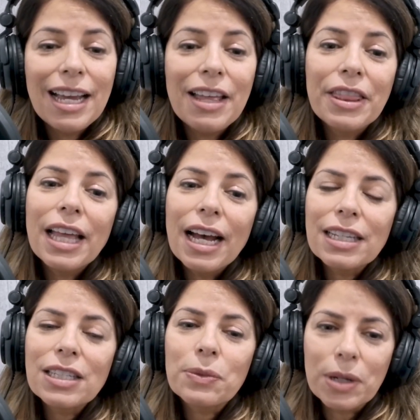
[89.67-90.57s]
And
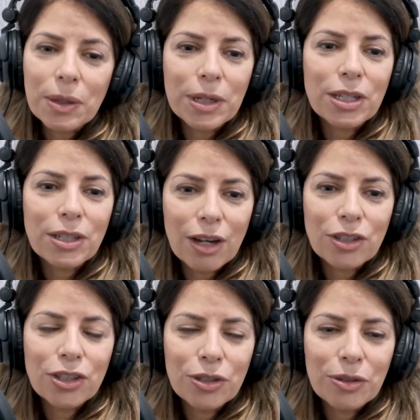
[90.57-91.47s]
that's what I want to
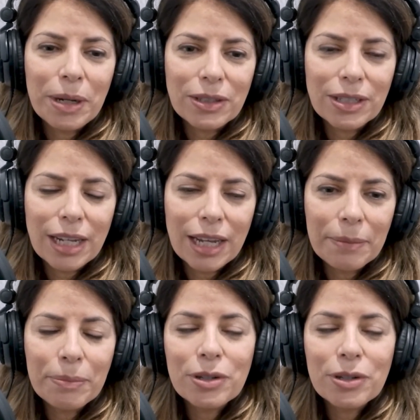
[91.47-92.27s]
talk to you about today.